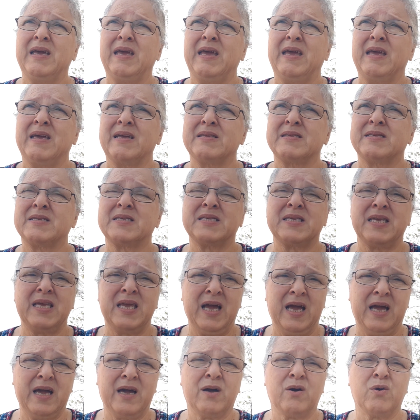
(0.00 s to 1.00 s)
and see
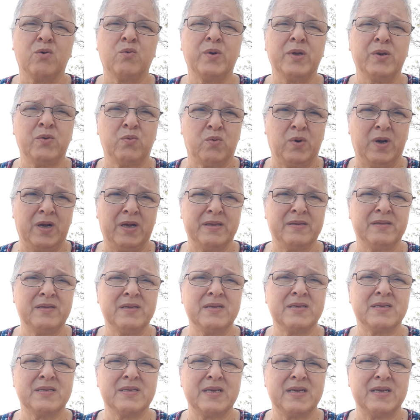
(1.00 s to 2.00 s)
how it
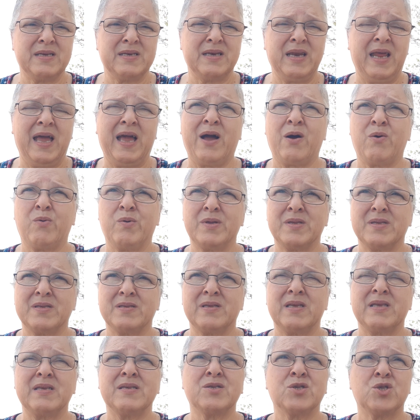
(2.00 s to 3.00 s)
runs and how it
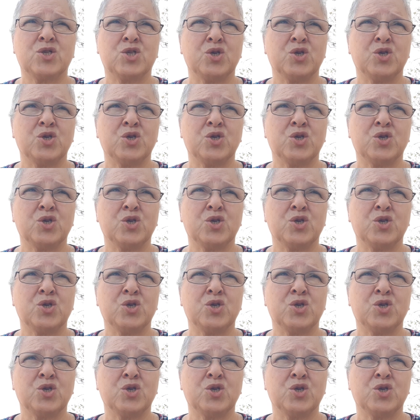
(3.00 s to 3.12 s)
is